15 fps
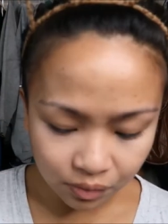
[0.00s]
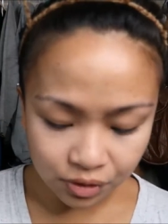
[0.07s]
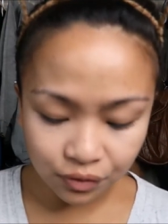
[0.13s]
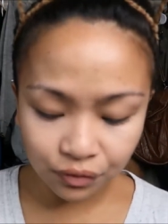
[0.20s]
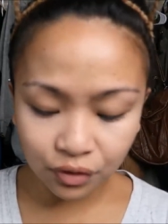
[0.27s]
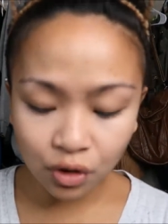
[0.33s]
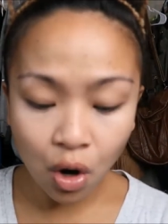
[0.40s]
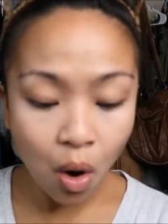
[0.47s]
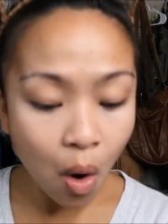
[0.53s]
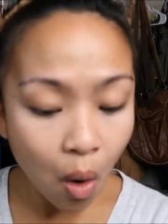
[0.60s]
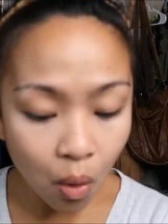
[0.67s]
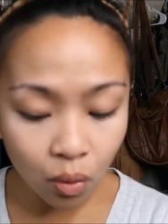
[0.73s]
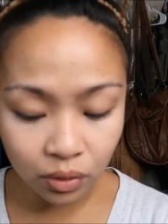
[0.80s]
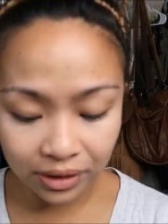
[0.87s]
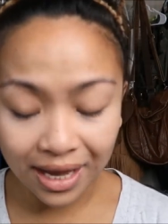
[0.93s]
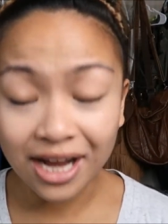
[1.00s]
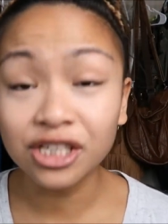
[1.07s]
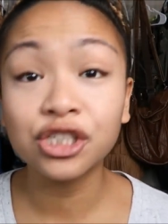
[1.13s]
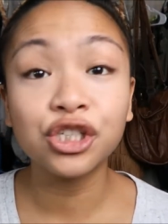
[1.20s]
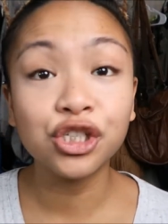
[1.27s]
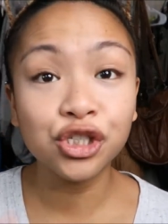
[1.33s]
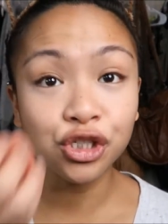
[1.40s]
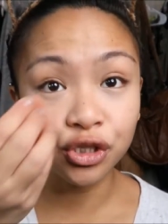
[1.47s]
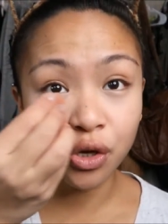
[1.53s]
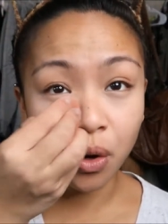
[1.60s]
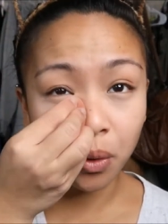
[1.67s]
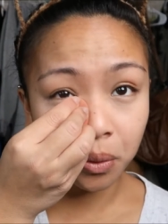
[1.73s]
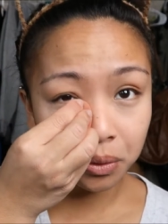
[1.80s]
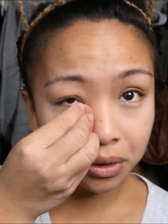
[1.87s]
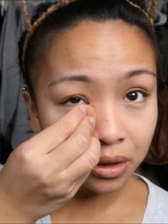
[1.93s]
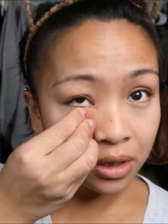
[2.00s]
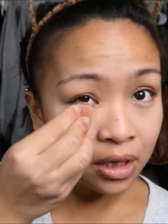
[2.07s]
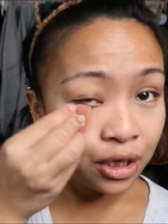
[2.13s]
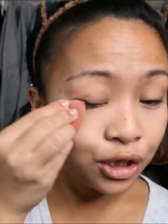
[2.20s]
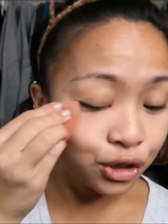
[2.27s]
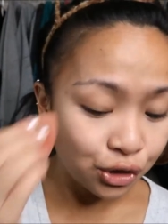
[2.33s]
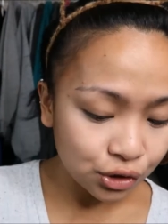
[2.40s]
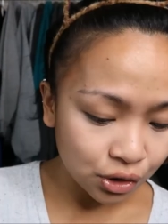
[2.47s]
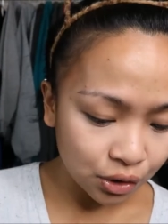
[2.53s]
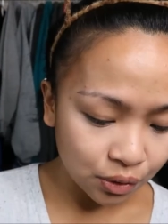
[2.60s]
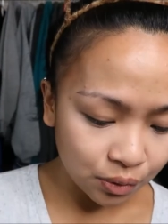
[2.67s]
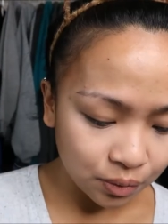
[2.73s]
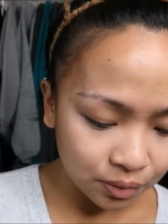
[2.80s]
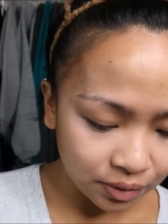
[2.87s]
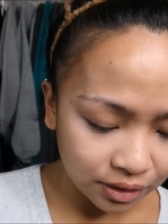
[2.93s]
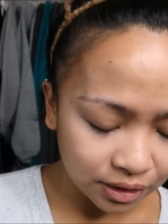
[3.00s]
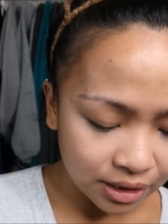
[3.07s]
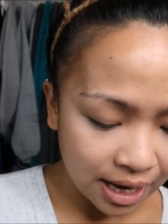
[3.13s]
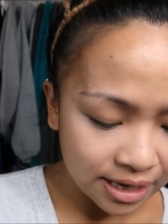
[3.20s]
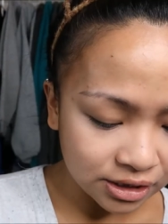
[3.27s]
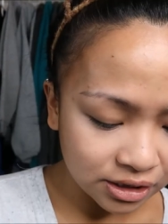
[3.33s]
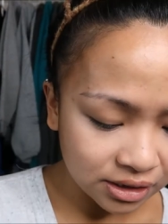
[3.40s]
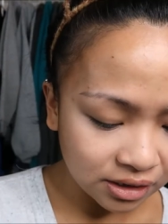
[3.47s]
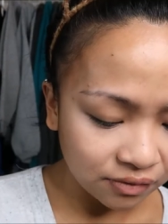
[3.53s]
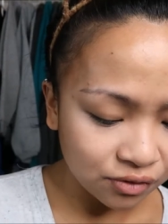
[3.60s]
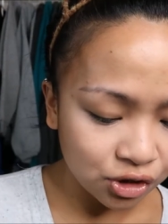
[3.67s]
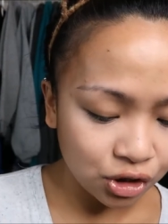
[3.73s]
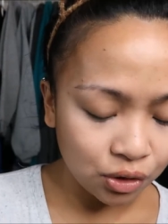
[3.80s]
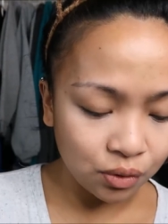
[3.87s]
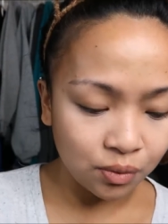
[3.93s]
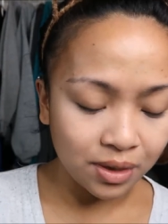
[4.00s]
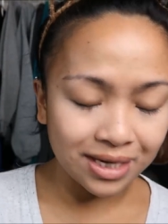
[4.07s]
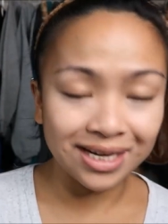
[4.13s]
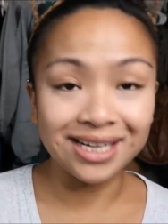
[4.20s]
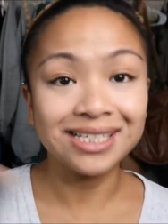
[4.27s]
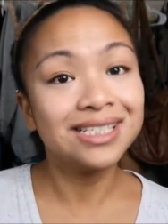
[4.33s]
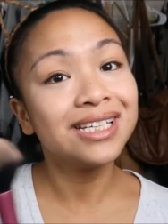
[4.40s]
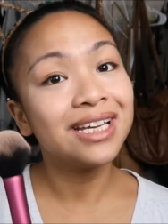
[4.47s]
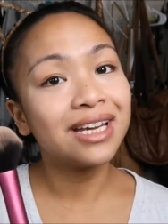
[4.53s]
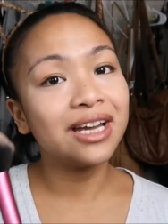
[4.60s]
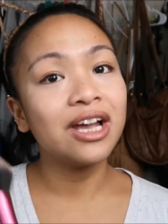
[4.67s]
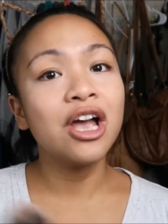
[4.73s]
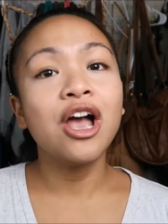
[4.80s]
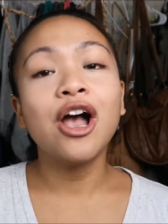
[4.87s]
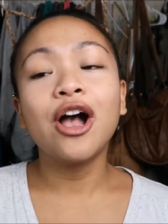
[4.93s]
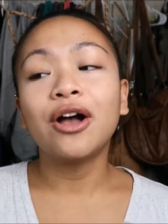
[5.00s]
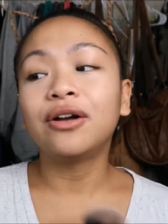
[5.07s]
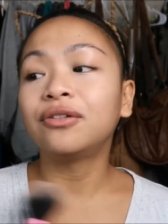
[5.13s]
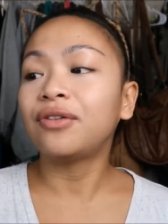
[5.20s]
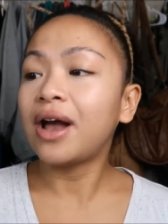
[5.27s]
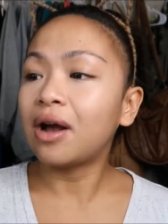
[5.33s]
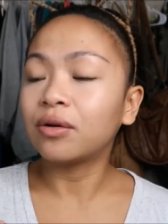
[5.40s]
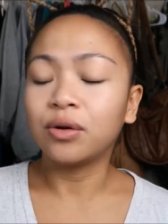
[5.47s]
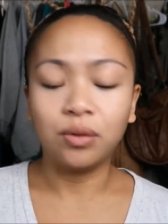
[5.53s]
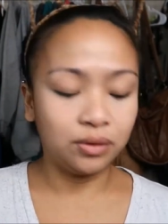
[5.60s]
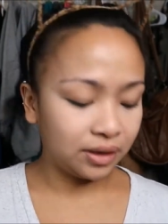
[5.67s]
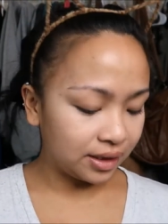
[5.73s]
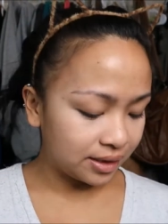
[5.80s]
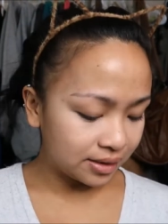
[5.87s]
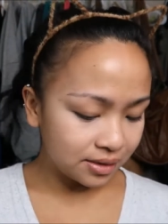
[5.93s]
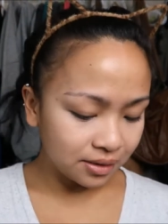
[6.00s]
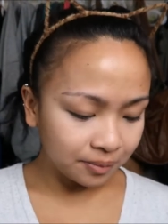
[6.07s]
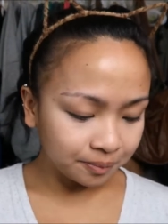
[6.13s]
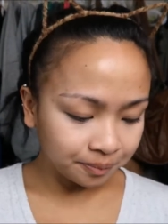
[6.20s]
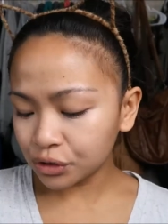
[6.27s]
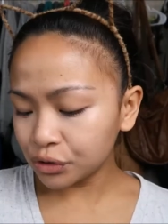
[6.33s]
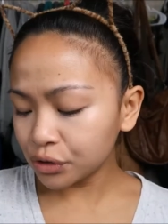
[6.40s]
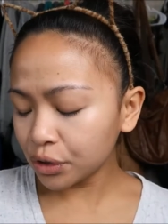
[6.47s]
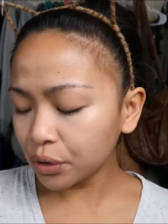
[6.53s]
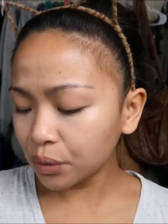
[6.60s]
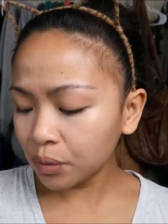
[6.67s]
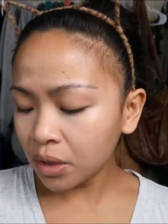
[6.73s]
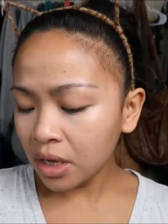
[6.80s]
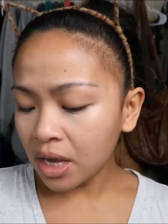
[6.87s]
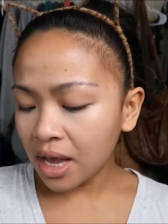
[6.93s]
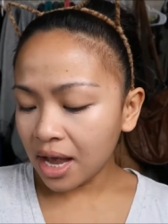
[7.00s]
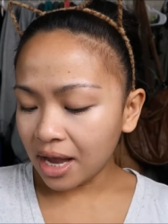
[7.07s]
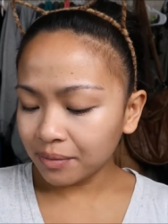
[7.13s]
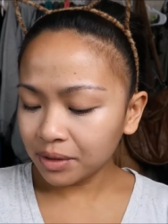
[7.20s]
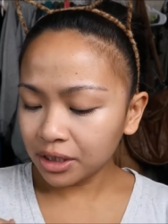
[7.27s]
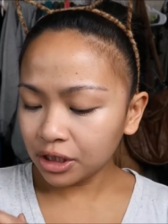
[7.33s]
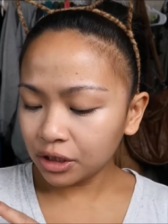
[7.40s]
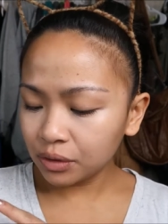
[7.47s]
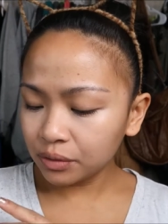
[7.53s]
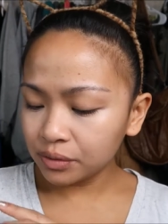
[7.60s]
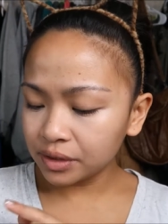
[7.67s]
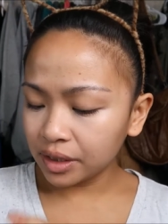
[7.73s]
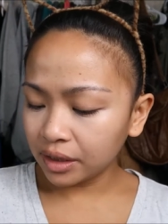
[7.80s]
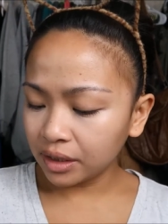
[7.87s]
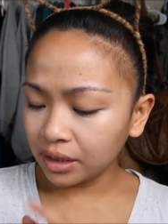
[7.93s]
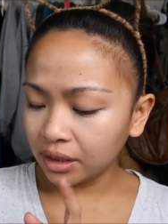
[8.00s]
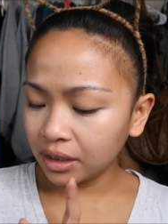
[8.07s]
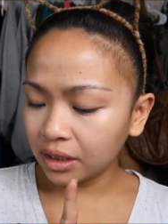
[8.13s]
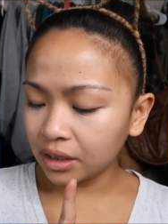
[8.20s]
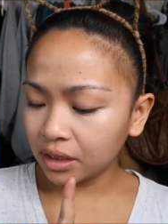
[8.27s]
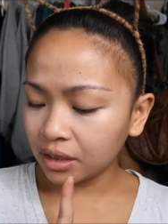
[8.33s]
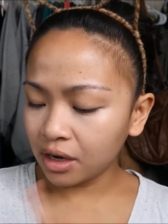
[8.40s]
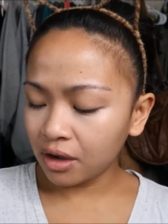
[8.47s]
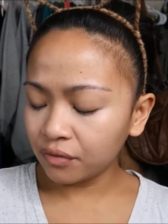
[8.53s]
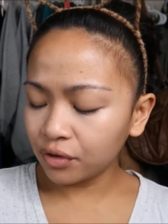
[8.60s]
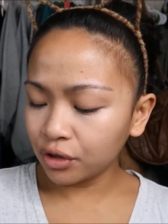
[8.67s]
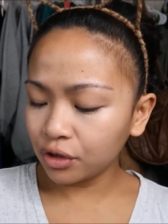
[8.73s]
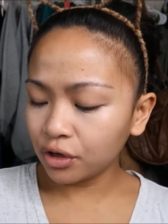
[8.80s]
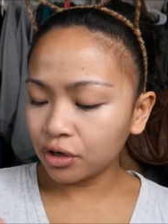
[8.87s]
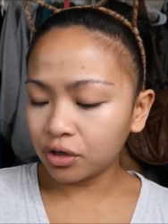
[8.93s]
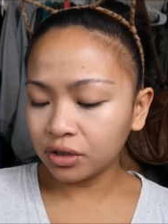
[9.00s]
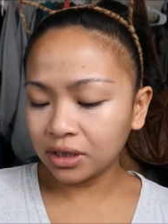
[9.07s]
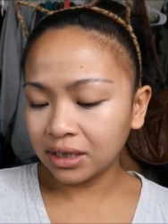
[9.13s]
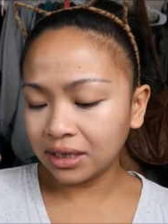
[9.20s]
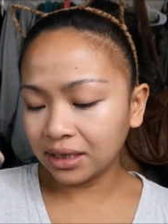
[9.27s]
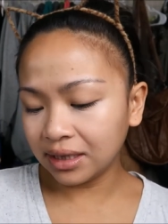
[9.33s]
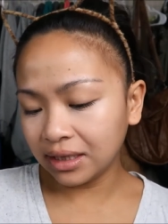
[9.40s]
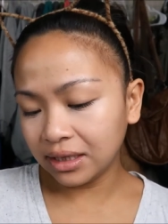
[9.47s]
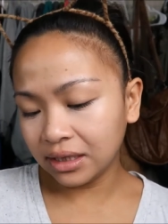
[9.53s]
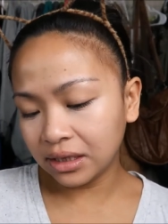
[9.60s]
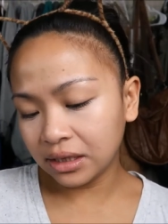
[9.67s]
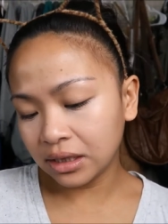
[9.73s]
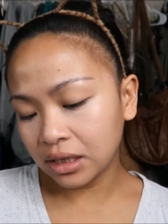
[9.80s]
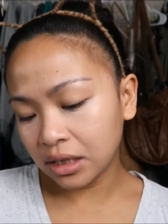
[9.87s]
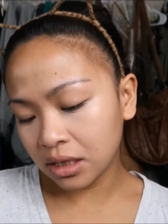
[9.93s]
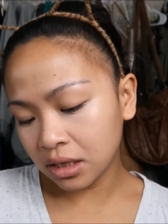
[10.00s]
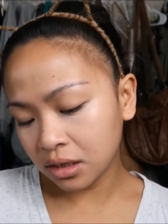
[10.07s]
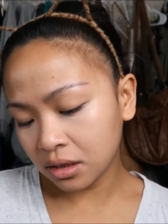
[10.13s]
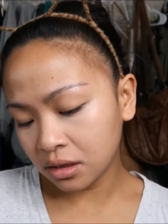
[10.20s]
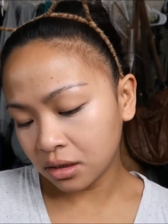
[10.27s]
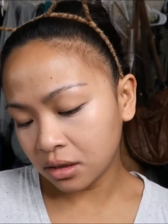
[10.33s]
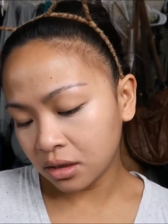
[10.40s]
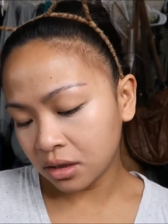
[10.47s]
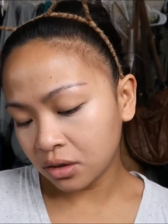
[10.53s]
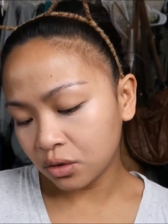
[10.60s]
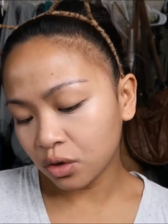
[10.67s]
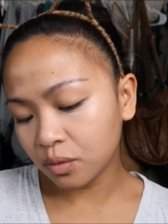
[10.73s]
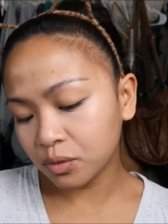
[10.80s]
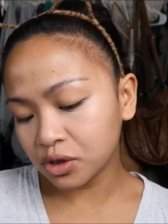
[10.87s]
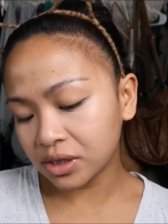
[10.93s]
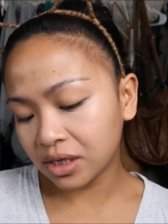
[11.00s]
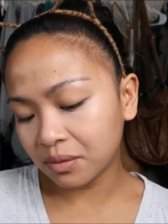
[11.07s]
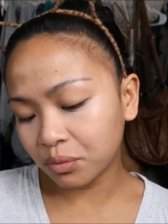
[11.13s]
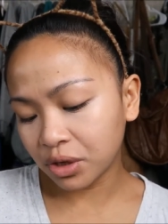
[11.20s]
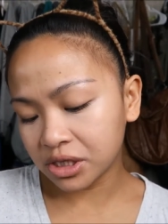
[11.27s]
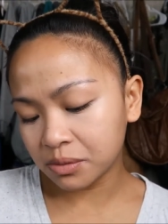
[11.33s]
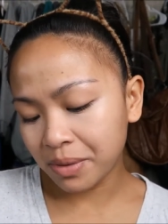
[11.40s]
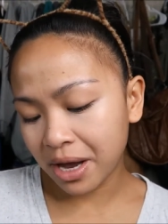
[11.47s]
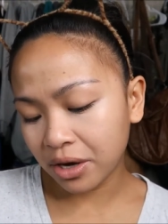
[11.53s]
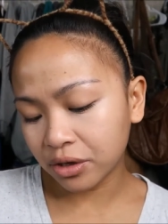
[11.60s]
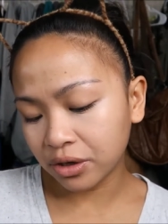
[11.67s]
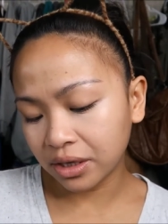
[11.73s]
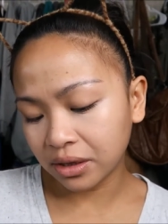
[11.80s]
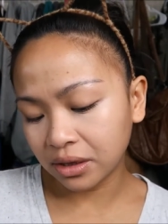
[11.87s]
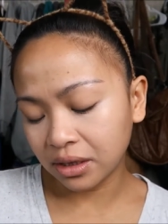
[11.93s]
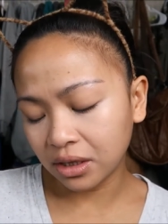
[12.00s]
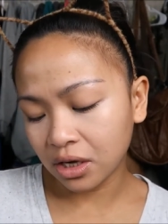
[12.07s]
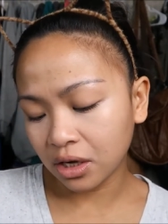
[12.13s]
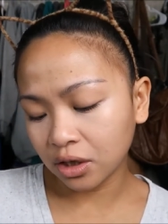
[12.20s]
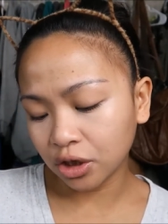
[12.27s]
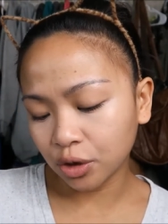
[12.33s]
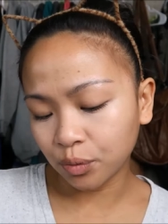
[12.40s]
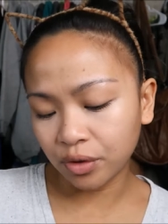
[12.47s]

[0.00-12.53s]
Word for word: was cold, it actually snowed. So that just gives you an idea of how cold it is. So I'm gonna use the CoverGirl Clean Normal Skin Pressed Powder in the color